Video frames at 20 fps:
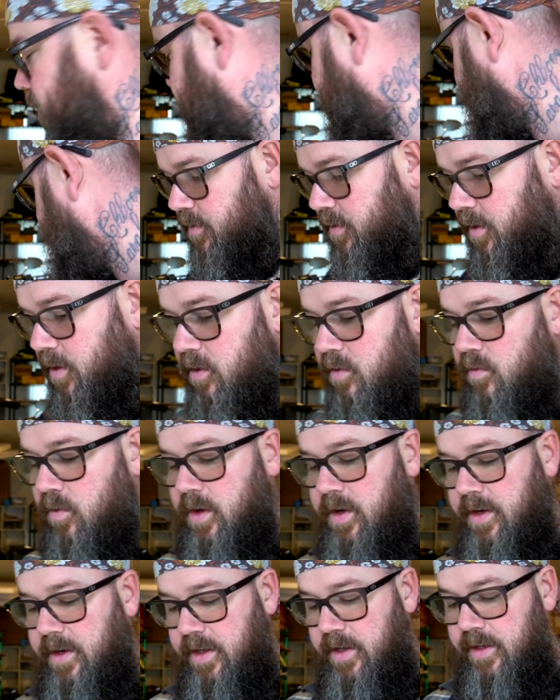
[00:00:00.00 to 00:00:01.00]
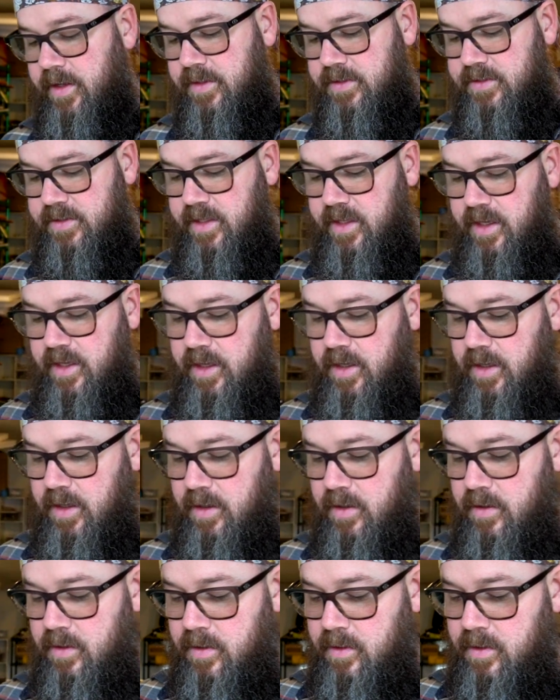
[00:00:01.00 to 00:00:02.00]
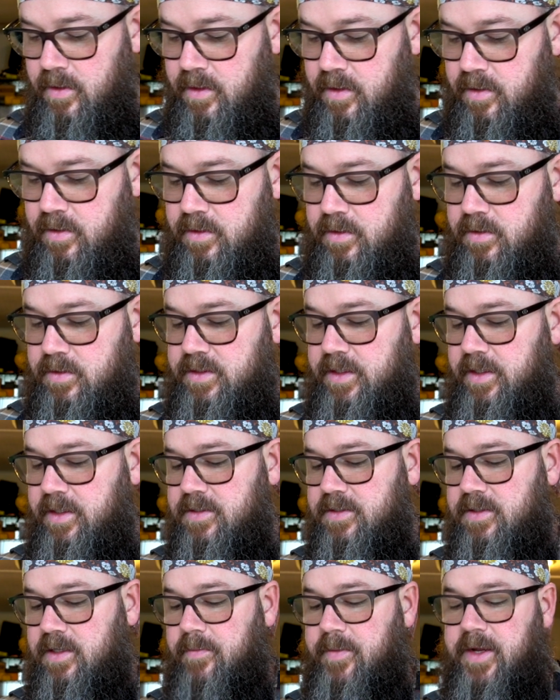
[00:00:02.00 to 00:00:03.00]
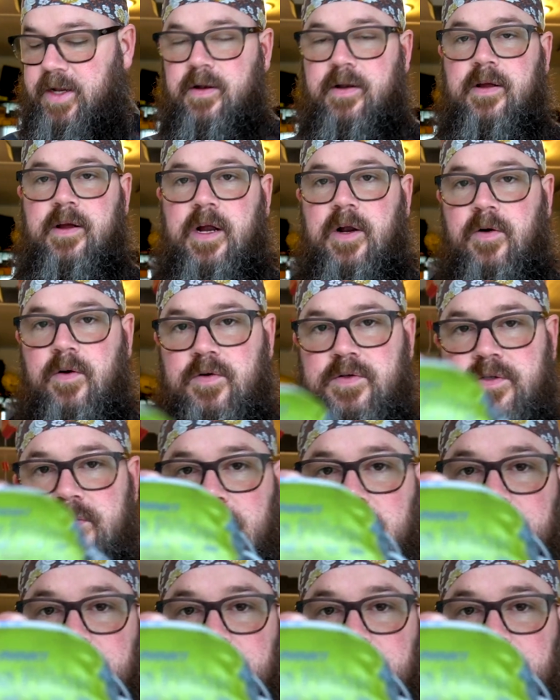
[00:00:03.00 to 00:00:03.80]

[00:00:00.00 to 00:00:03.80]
Third one is the Sea to Summit Aeros